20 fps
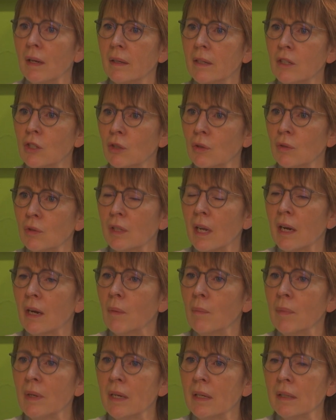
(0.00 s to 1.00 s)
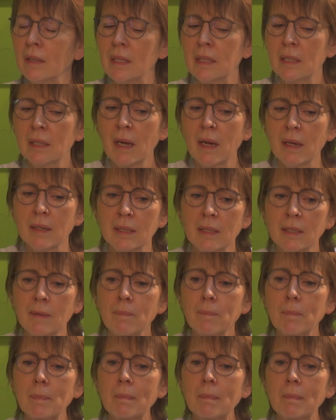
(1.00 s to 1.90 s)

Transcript: issues that are being discussed.